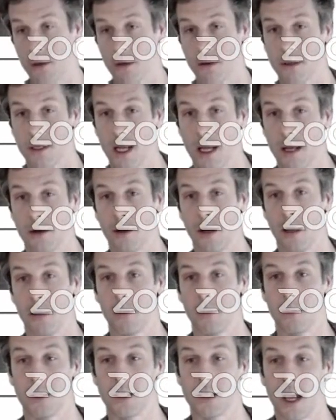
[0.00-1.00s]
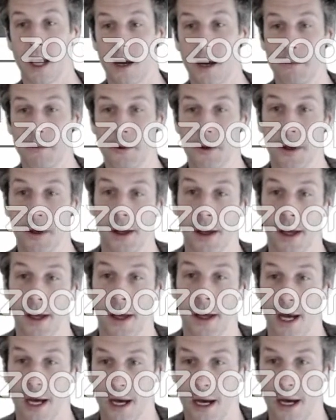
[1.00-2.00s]
of standard MDT setup.
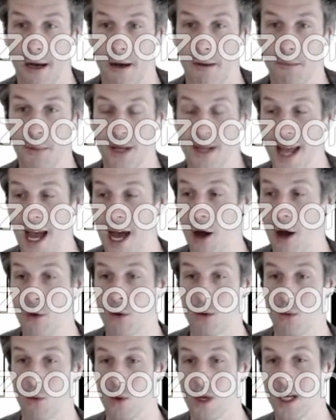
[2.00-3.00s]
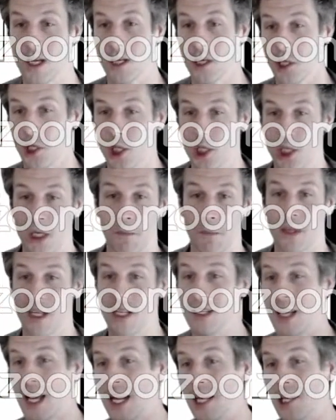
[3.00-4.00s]
But now we can ship
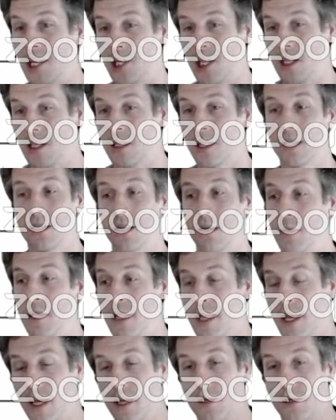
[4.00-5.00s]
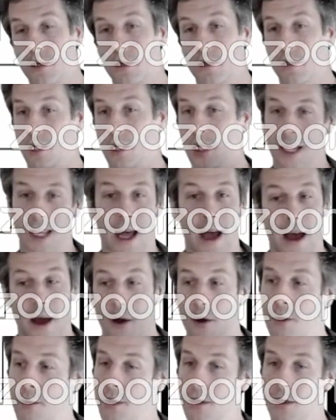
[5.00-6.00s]
these agents to simulator, to
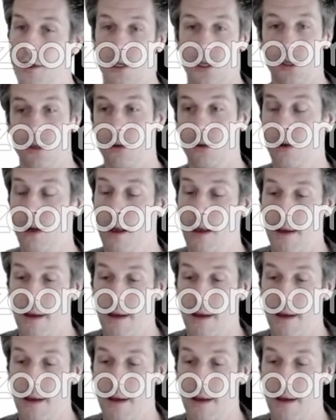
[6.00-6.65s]
cloud, to